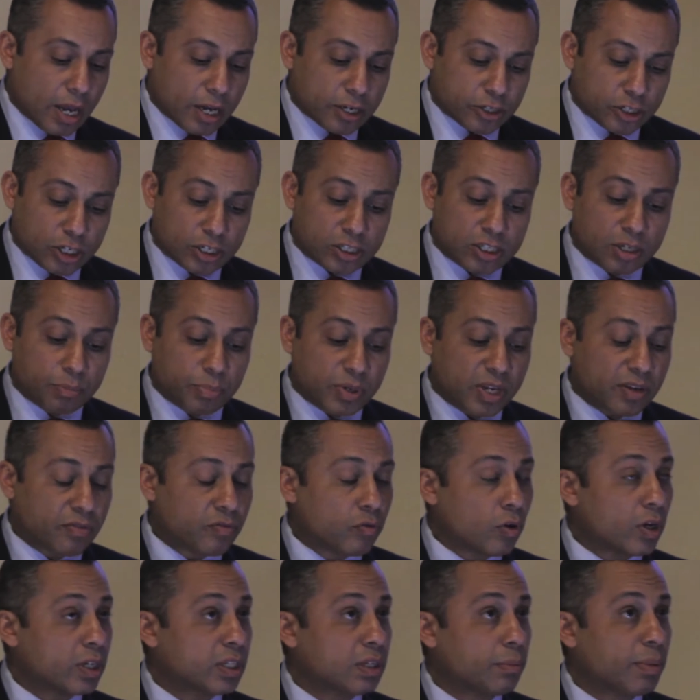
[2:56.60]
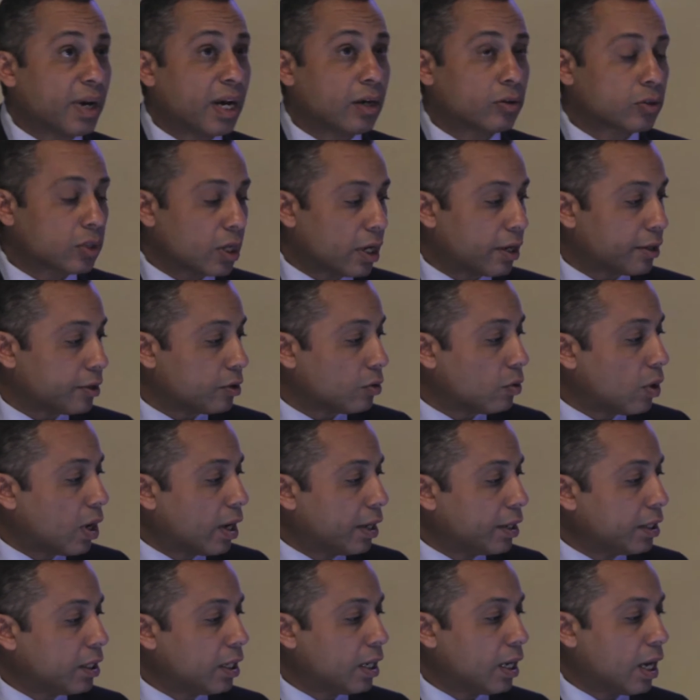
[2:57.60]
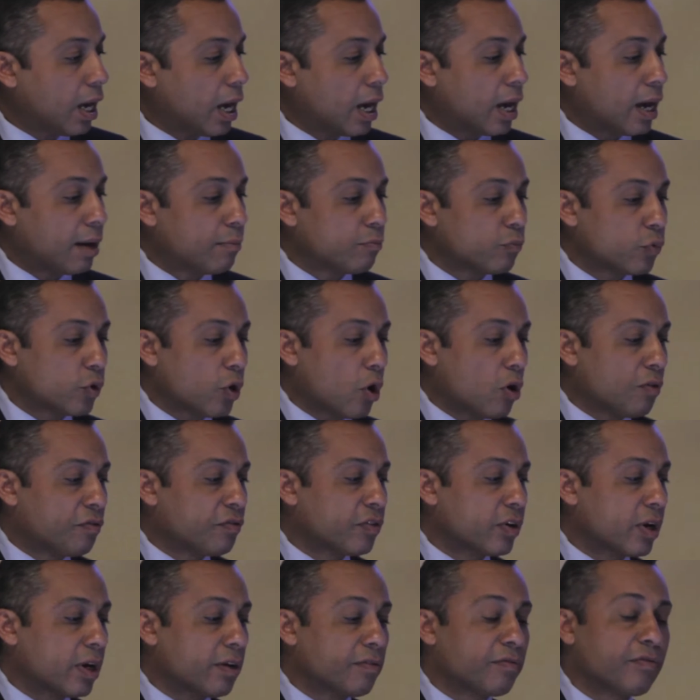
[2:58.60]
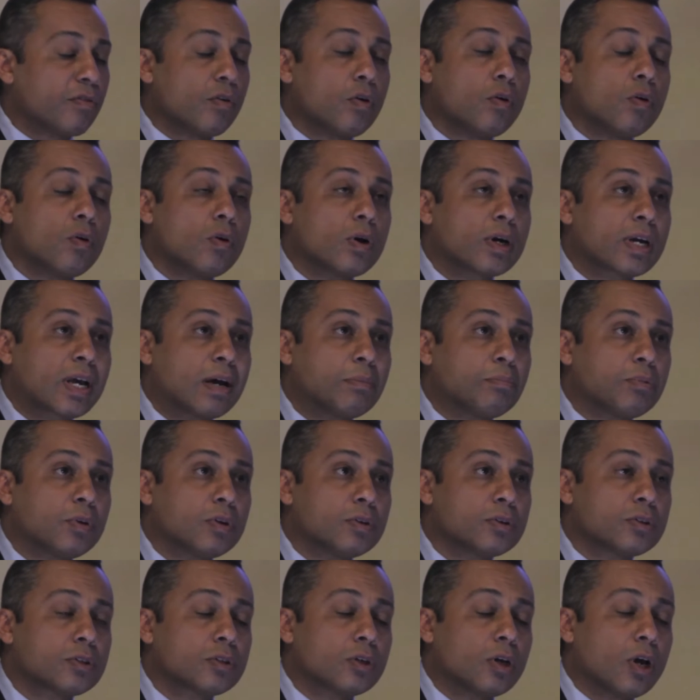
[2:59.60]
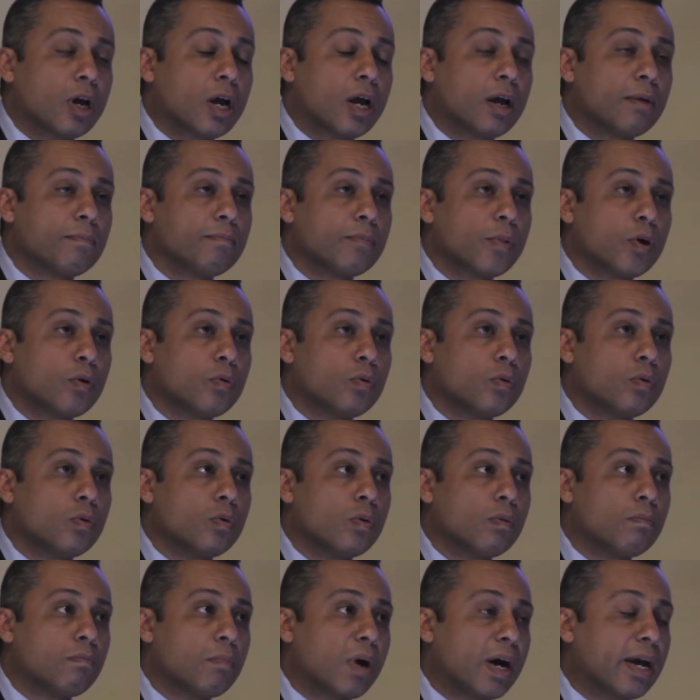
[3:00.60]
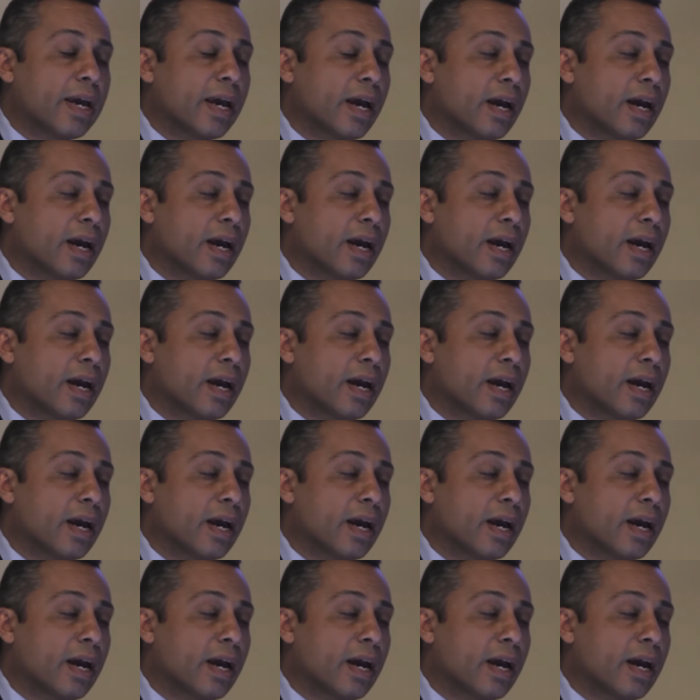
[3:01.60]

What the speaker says: Just a brief word about IUI. We offer it for couples who might